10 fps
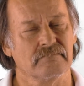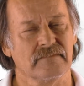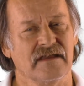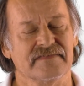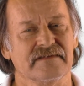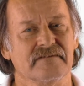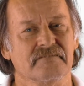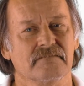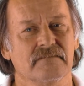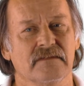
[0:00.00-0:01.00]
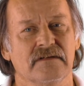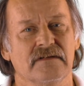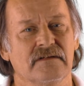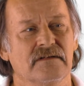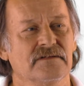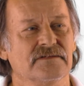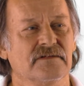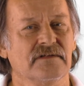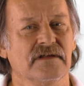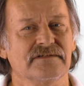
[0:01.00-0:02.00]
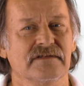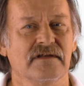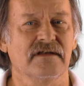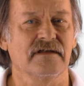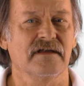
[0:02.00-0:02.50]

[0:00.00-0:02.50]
Nothing. So they say